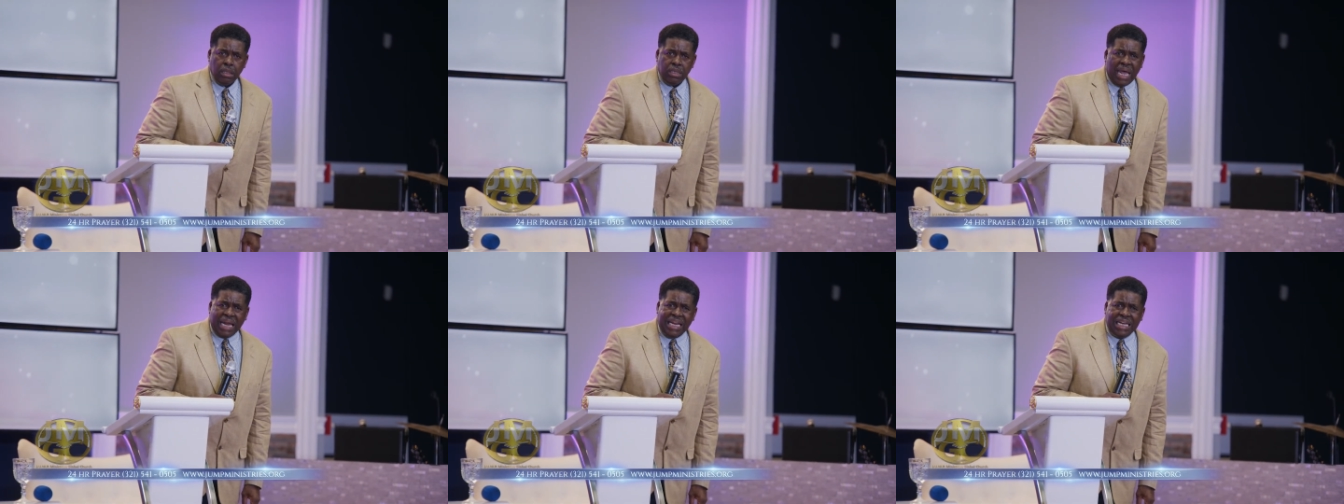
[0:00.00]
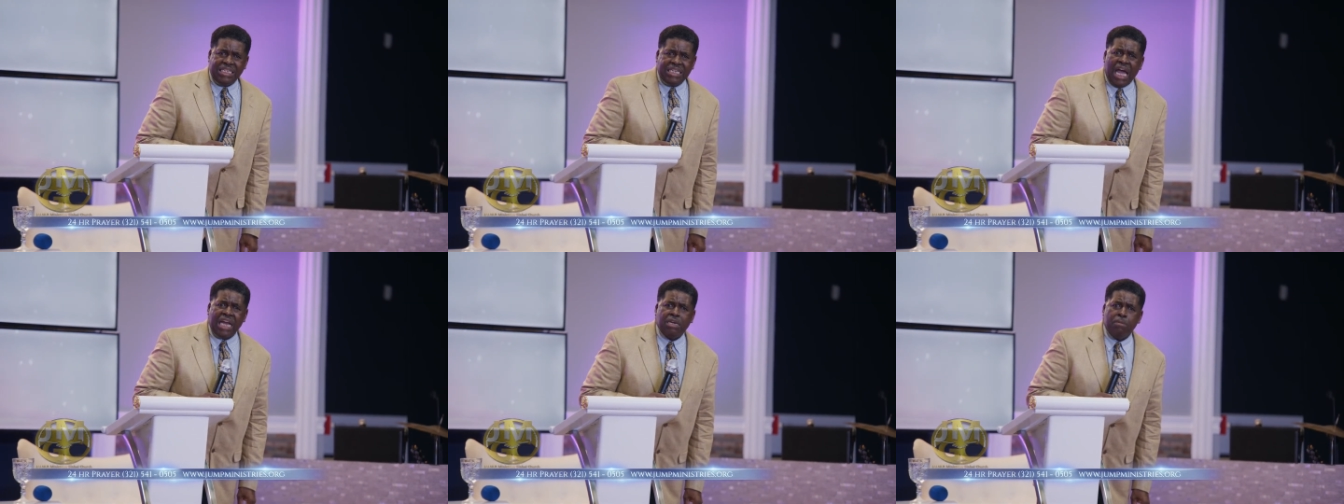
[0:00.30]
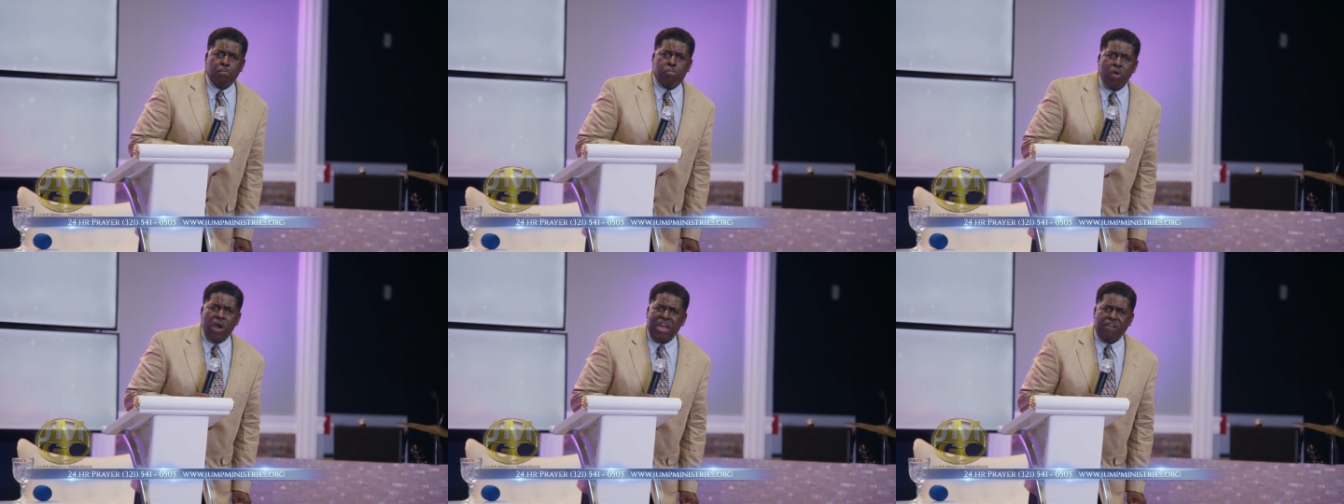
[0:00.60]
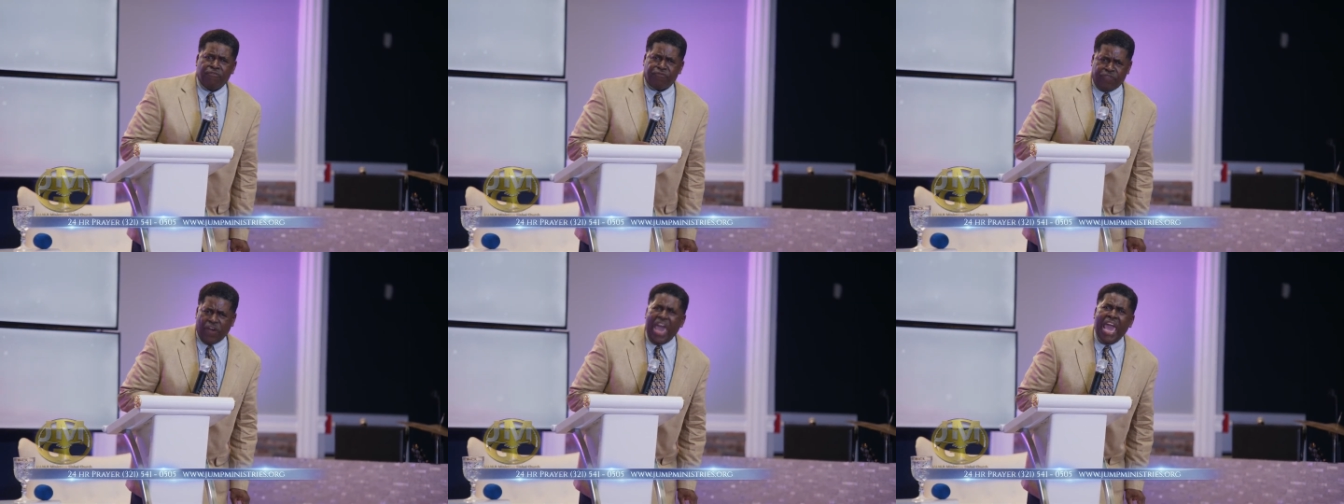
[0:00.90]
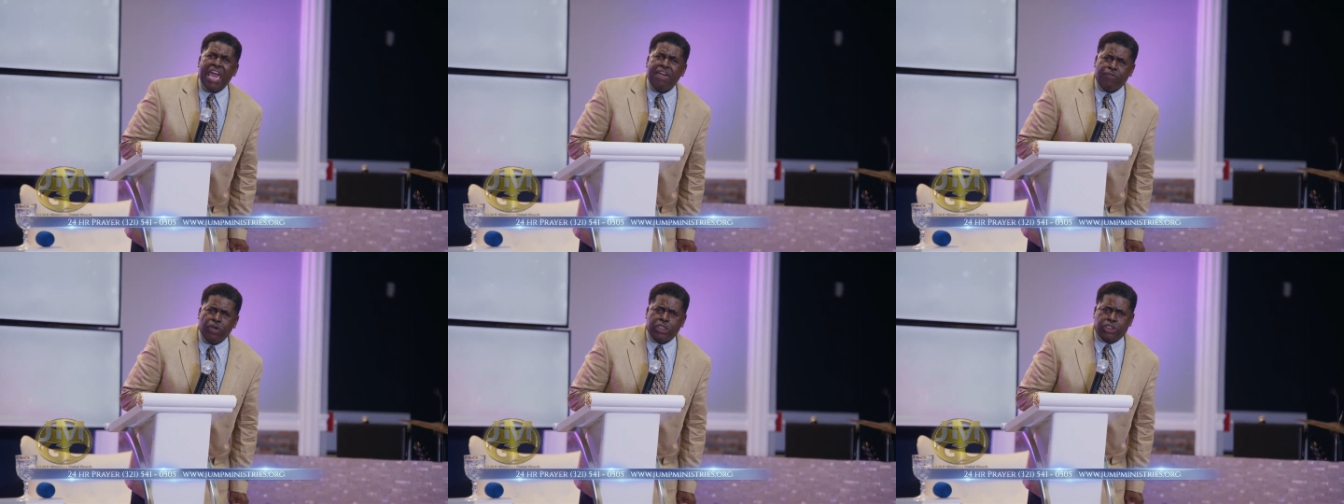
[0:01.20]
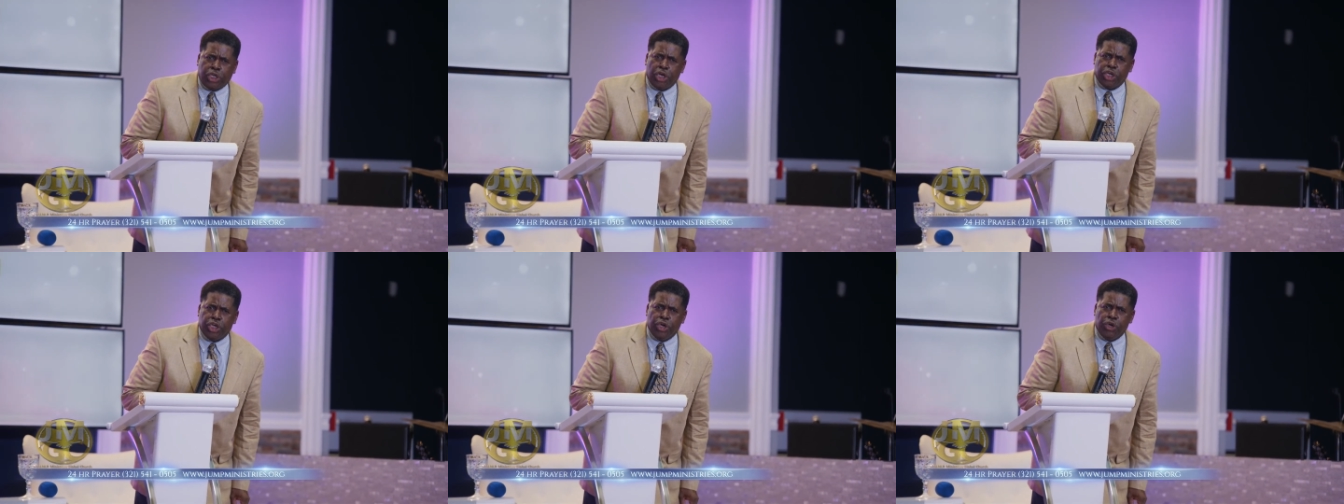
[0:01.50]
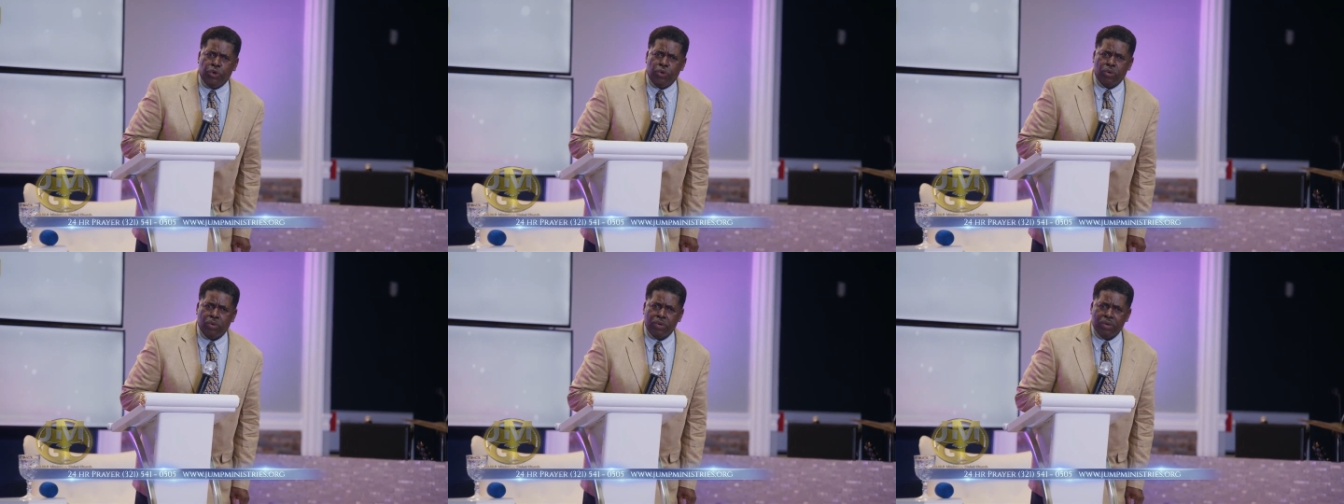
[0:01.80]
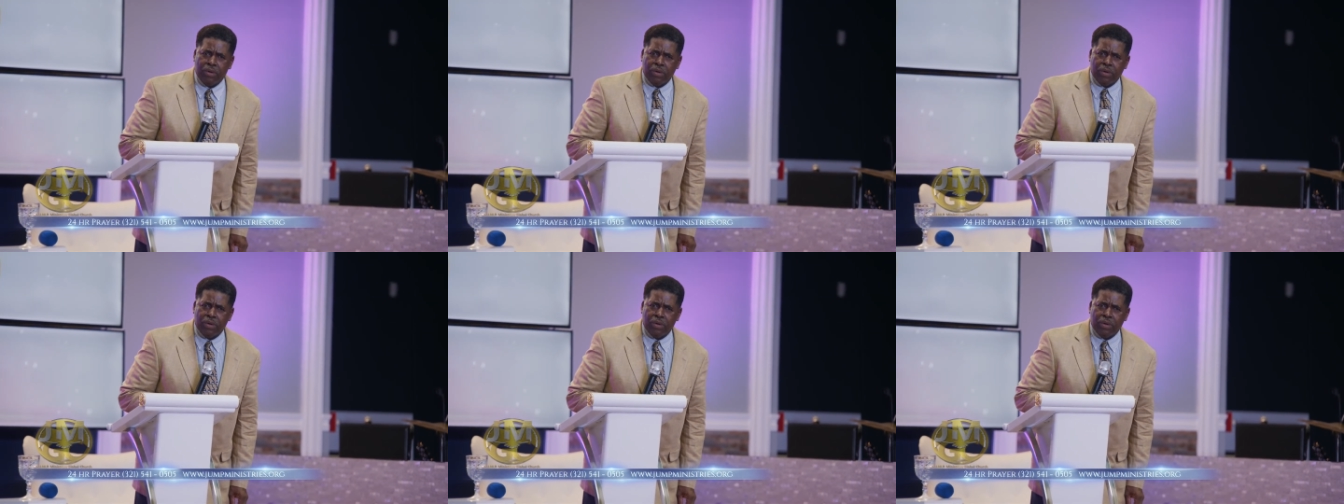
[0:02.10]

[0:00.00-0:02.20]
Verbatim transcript: That it doesn't bring favor to you.